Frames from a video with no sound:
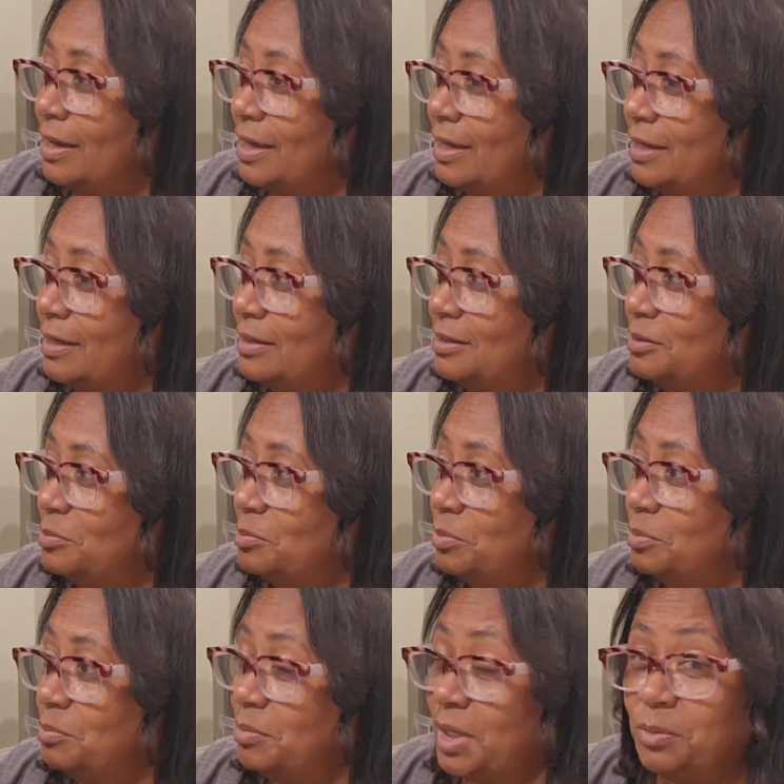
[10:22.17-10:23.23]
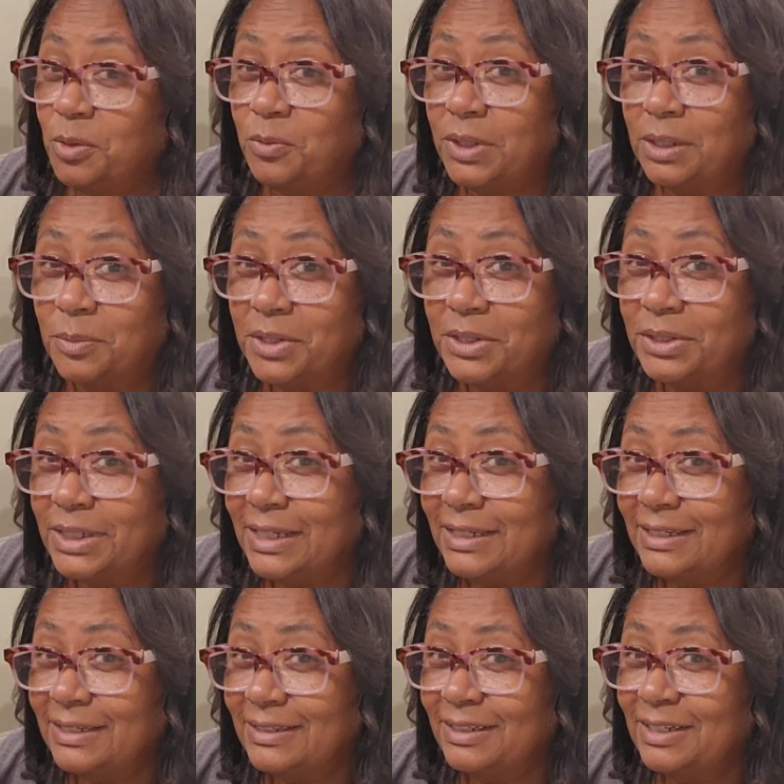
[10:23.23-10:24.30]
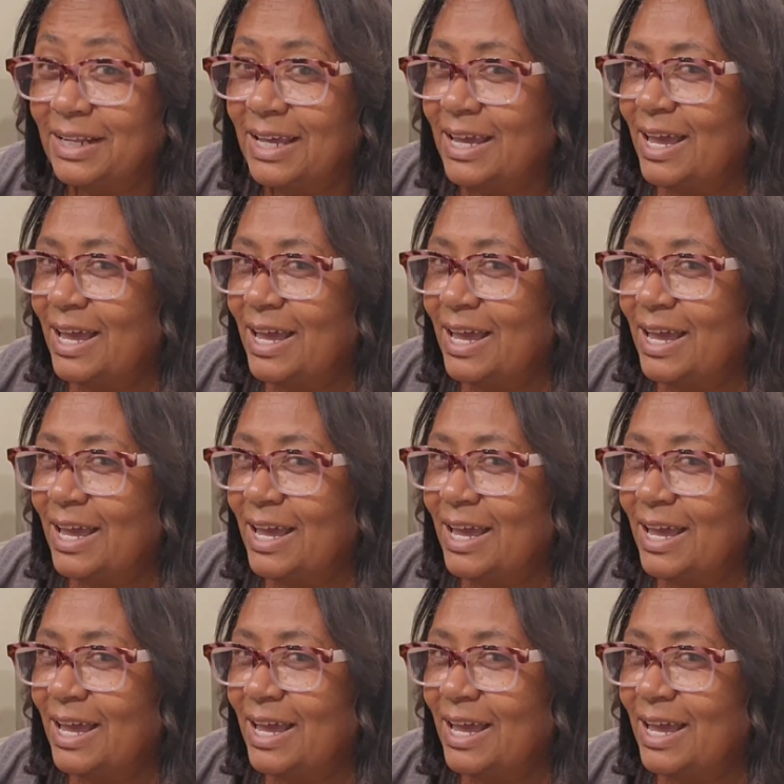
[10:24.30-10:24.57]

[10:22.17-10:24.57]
And maybe when I'm cooking,